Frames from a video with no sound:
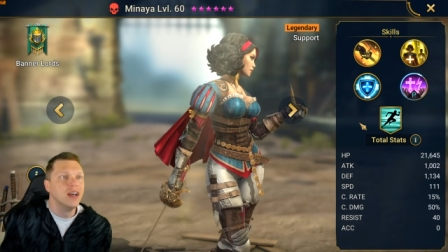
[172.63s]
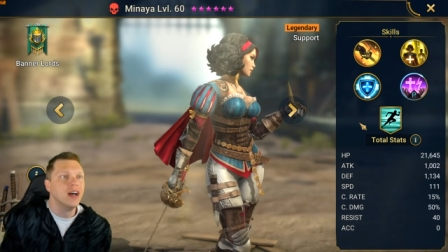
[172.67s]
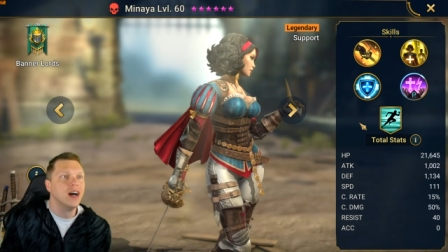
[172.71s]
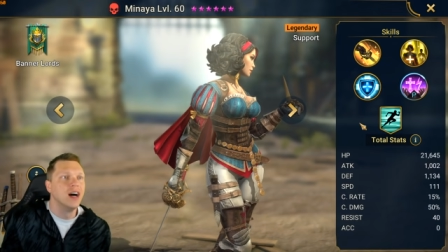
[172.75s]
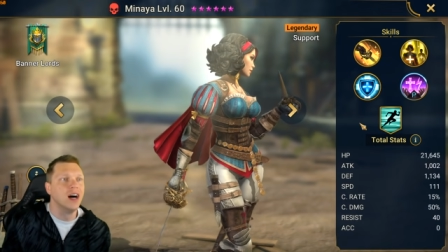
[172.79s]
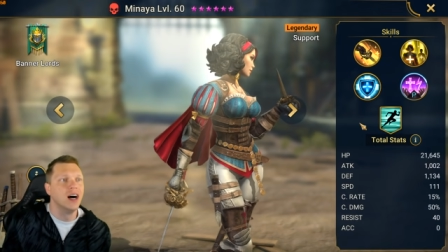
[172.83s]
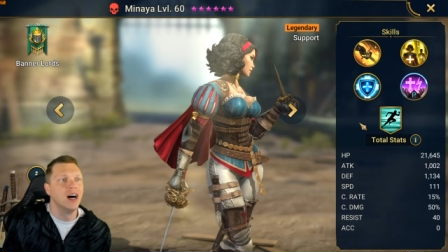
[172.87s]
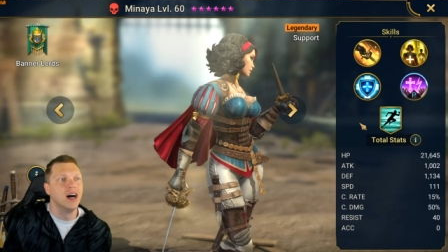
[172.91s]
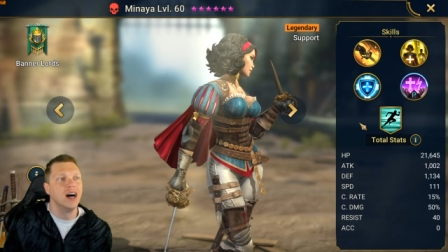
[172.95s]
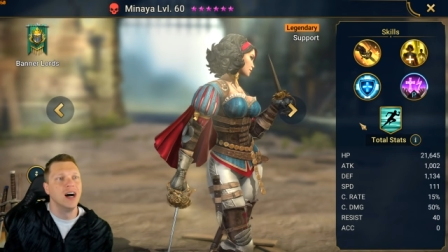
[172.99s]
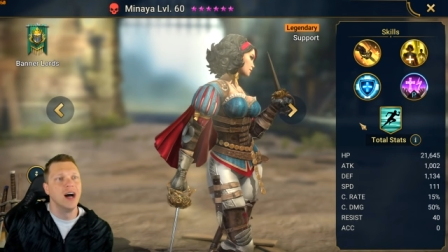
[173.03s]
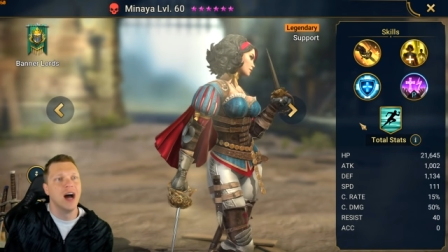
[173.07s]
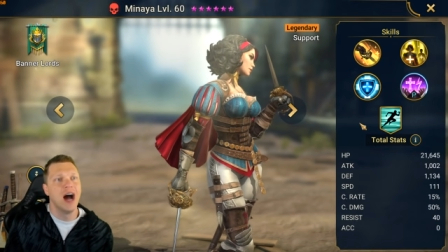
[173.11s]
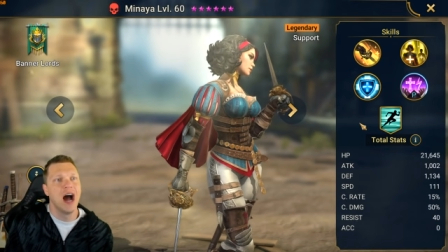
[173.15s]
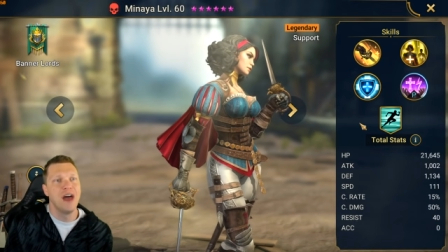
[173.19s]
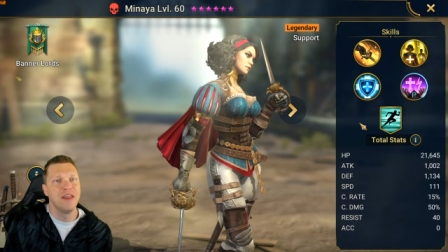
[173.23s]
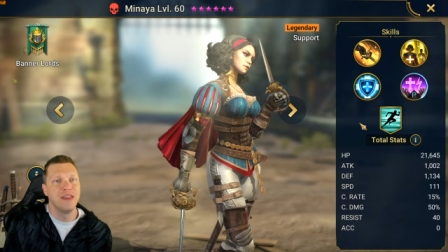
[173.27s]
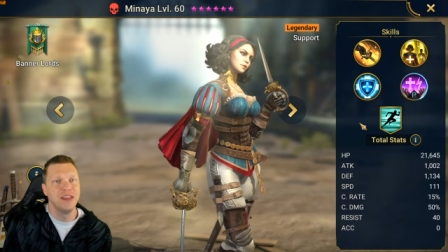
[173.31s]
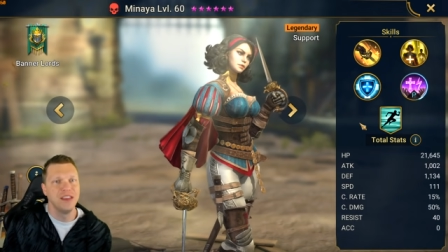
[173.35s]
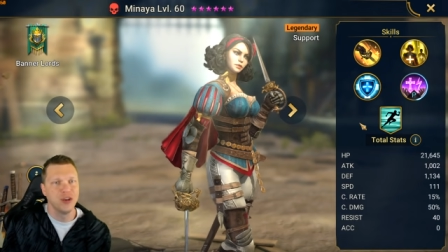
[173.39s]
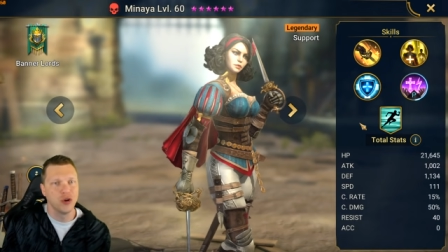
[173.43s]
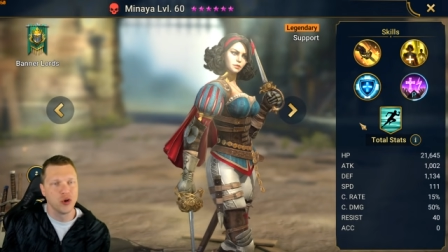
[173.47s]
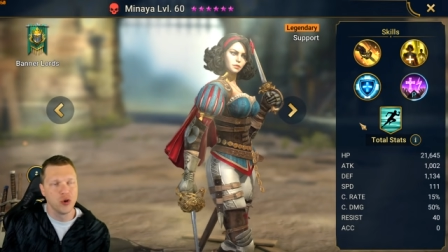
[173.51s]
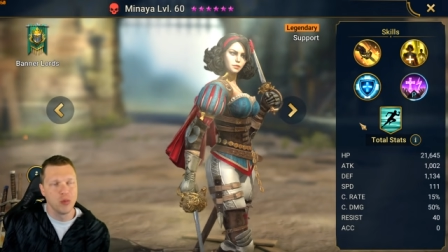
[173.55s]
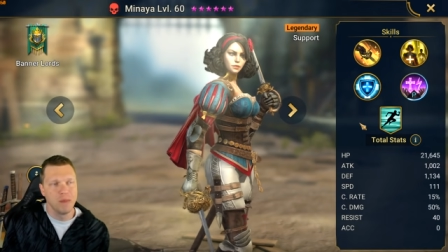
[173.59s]
Uh, I
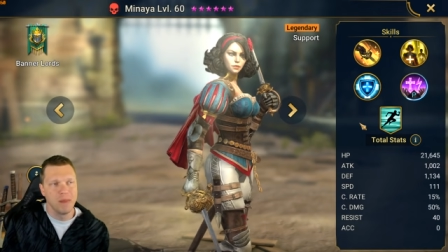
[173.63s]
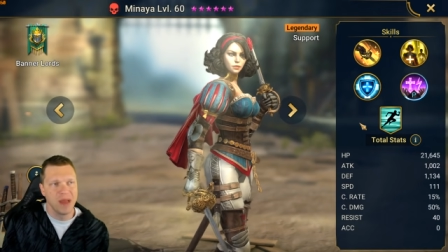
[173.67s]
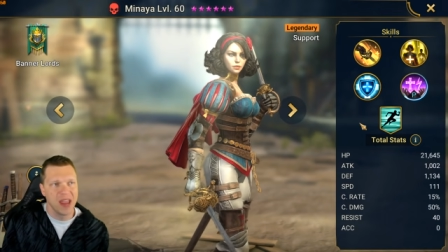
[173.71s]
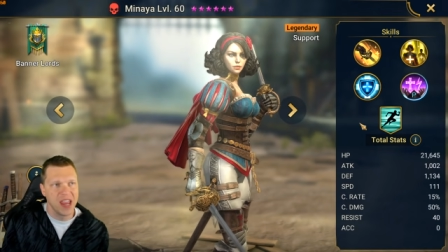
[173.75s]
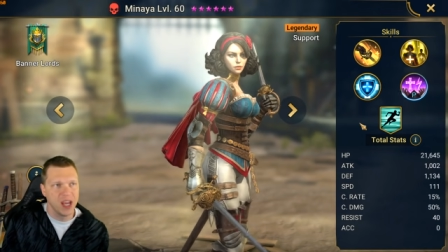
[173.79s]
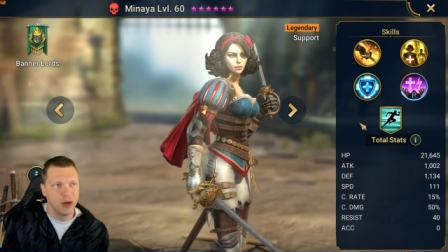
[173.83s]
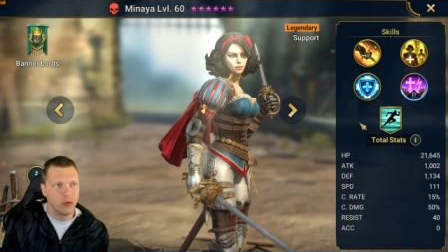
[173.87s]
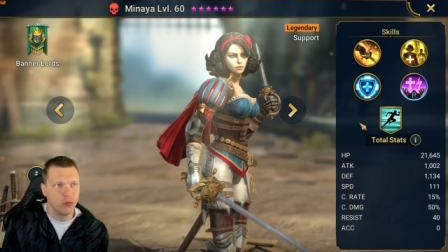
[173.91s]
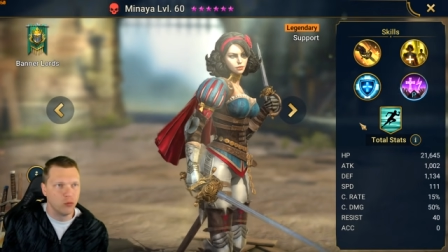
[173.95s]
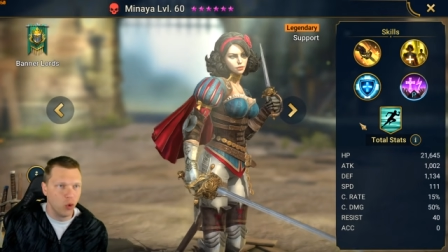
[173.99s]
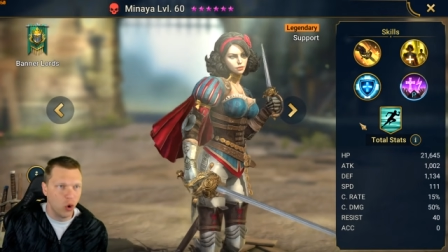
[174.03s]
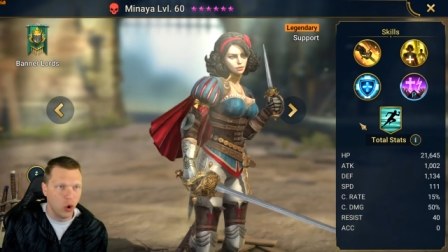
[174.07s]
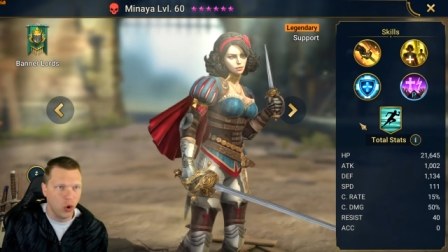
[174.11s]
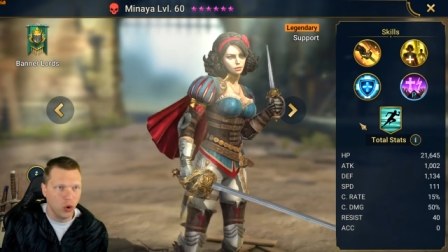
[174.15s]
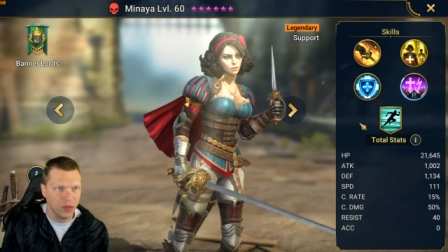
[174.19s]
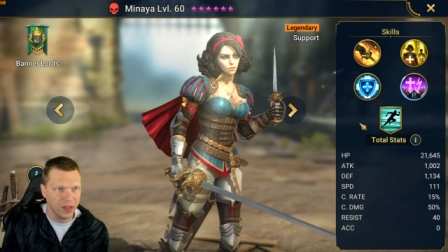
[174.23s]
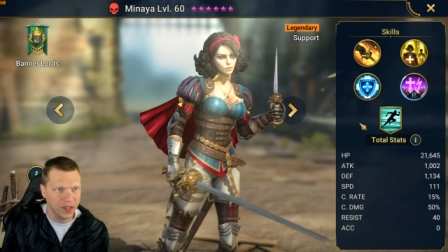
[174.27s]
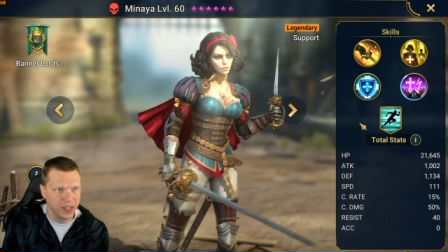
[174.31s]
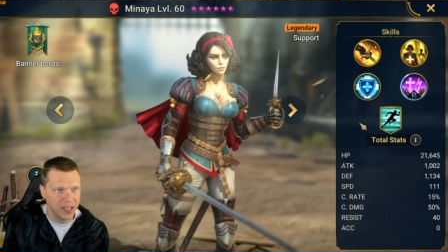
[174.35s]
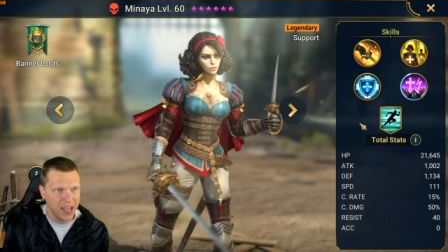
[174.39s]
think her main role in the